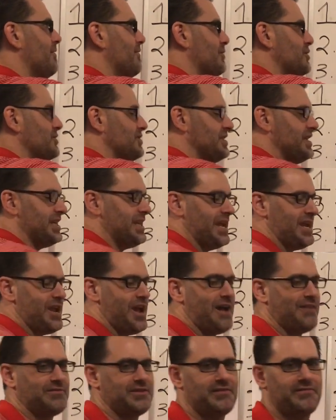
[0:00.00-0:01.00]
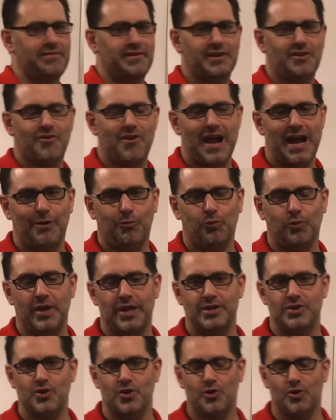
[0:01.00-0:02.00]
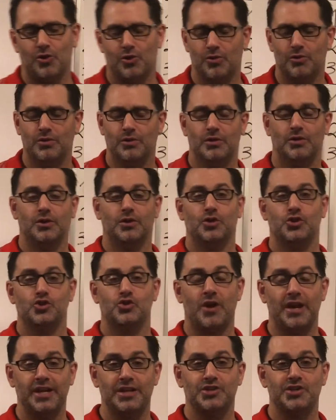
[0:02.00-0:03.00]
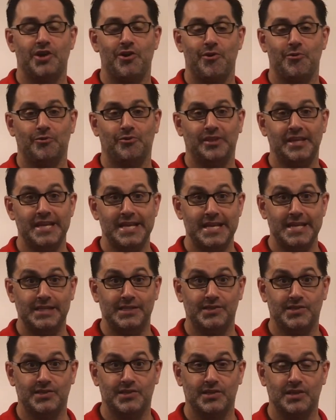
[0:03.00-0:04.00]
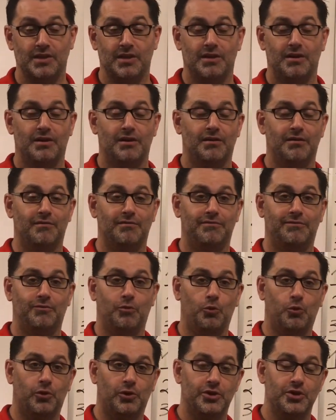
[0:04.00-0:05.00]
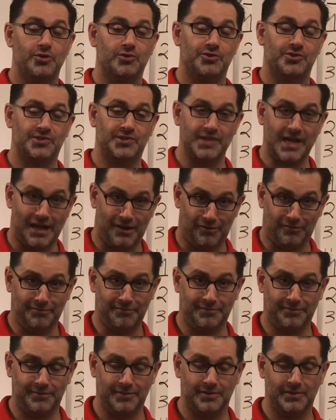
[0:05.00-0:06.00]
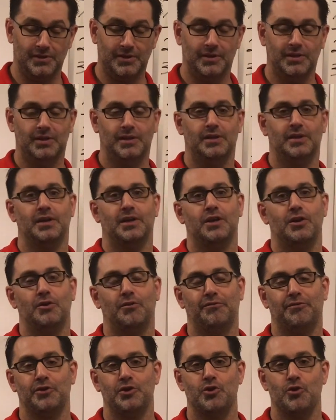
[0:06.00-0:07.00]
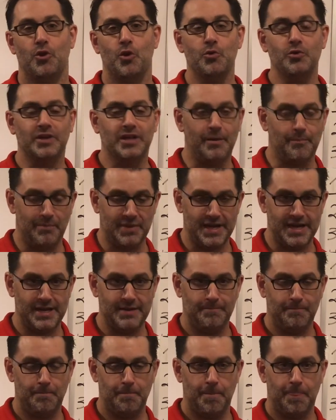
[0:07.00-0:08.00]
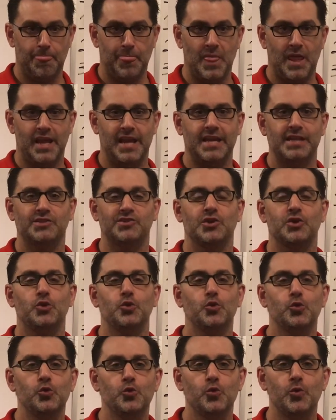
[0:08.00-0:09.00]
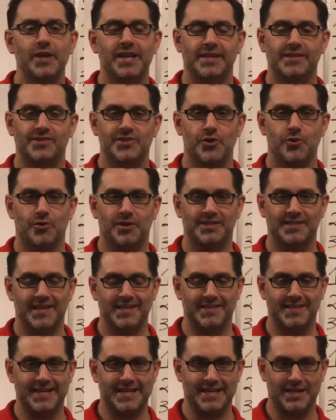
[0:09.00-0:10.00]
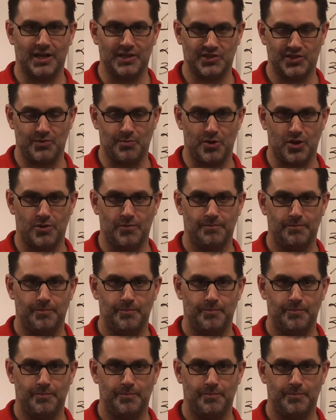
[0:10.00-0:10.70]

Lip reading: First thing that you have to figure out when you're trying to generate leads for yourself, for your own company, is who is your existing customer.